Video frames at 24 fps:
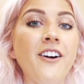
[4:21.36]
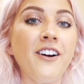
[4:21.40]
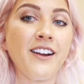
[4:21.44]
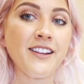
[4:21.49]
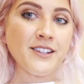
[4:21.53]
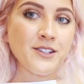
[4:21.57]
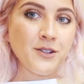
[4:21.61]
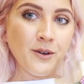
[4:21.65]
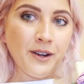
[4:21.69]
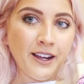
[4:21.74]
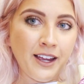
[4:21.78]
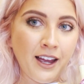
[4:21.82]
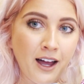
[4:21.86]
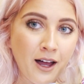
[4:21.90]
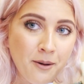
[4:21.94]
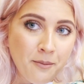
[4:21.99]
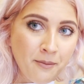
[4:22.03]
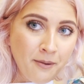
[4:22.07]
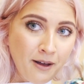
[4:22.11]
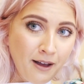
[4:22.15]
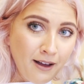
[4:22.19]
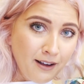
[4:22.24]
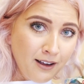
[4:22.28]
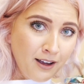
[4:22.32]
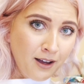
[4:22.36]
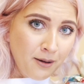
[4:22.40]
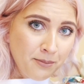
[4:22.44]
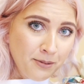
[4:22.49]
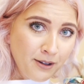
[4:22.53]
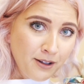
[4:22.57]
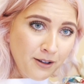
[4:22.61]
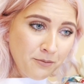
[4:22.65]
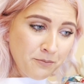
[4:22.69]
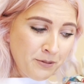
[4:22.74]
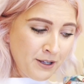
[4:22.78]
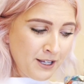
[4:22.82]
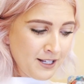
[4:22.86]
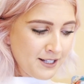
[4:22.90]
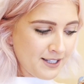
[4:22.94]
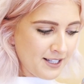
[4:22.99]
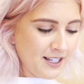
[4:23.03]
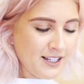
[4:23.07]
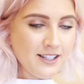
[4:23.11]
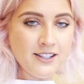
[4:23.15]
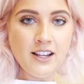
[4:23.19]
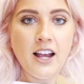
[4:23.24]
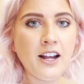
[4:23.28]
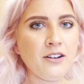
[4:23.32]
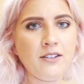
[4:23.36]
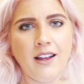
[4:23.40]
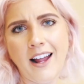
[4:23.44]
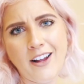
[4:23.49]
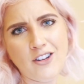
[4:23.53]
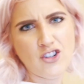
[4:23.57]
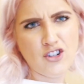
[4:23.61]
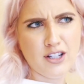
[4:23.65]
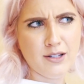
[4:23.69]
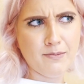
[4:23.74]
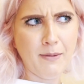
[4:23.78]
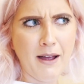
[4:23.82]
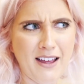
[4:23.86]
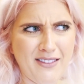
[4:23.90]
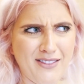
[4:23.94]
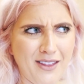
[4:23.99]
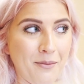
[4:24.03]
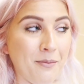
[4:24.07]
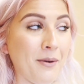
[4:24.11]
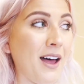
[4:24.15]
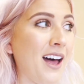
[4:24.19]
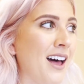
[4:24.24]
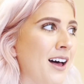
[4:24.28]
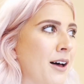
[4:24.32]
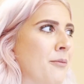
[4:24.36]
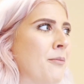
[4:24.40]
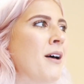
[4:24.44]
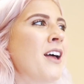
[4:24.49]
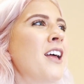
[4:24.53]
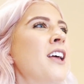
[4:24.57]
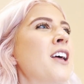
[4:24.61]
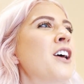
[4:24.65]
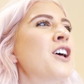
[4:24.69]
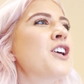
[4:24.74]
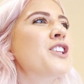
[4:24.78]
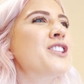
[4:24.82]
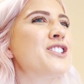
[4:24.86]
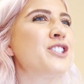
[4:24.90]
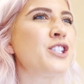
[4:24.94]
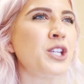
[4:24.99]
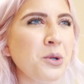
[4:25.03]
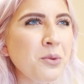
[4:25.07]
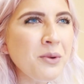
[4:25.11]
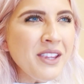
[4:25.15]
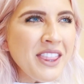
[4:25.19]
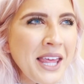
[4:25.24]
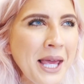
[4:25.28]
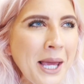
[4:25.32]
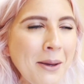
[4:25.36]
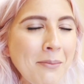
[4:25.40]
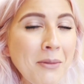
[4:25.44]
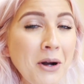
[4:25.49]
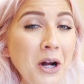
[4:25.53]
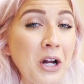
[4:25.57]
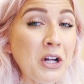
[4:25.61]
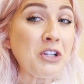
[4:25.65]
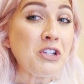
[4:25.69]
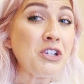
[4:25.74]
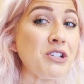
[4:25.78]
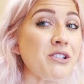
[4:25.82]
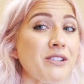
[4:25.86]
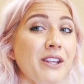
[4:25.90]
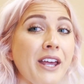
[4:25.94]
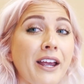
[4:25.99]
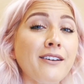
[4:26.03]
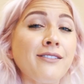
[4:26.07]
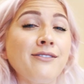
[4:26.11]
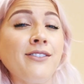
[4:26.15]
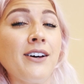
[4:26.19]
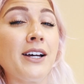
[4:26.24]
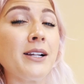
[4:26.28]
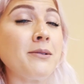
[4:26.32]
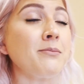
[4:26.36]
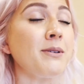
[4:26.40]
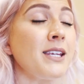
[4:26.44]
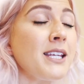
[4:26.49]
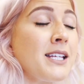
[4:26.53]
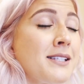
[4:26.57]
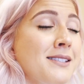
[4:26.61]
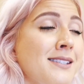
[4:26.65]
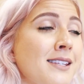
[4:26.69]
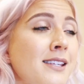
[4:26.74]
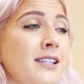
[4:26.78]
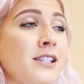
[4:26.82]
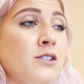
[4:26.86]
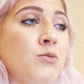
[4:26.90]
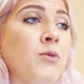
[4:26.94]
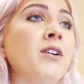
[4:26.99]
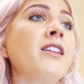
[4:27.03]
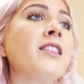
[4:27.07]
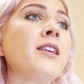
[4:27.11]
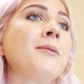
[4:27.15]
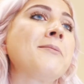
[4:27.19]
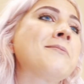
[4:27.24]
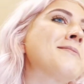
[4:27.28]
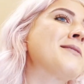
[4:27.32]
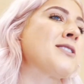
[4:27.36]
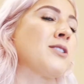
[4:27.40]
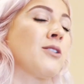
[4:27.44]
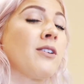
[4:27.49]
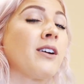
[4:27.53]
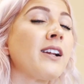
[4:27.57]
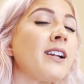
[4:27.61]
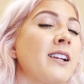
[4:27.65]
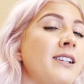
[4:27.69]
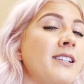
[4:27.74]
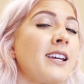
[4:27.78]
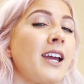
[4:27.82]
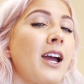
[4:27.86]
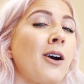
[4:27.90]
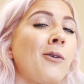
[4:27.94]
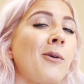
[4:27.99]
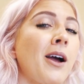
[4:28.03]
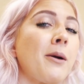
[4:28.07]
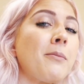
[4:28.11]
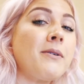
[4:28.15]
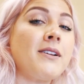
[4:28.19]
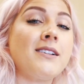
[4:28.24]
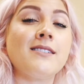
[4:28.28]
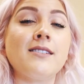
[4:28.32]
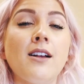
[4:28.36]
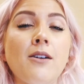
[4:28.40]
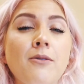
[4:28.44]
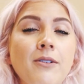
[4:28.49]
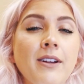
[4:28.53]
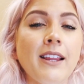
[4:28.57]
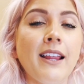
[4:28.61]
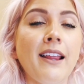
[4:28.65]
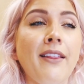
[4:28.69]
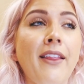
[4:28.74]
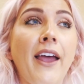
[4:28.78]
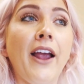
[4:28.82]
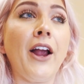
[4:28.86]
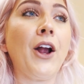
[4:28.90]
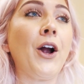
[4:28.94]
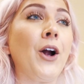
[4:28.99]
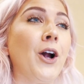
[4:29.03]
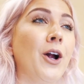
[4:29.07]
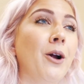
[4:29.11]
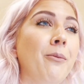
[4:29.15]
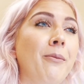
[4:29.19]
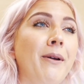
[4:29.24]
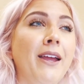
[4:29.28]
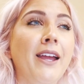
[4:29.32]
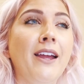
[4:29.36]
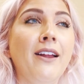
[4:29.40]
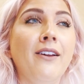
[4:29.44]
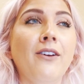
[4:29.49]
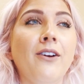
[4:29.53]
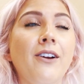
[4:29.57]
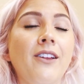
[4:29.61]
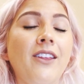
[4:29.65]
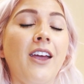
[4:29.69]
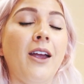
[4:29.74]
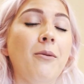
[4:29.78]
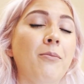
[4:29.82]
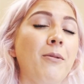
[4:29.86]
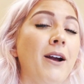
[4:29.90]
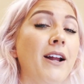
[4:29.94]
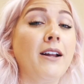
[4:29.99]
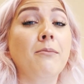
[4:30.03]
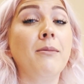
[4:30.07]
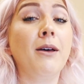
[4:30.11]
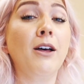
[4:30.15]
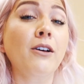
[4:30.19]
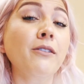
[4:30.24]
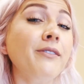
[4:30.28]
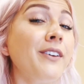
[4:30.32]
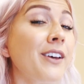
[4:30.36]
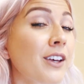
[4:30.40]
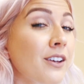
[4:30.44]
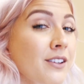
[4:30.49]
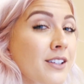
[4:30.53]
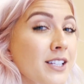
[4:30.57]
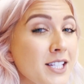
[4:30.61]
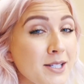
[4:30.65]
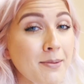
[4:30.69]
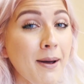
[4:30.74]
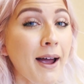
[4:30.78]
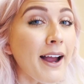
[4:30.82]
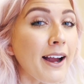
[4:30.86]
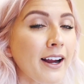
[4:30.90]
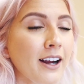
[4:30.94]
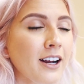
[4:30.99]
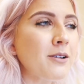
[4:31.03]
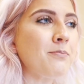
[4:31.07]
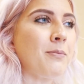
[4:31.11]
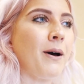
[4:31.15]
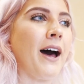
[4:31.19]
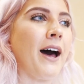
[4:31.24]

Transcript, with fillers: All right, so I got a couple pieces. I, I just bought them. Um, two of them are just like fun pieces. One of them I'm still gonna D I Y, but it's not really like Urban or like Brandy Melville inspired,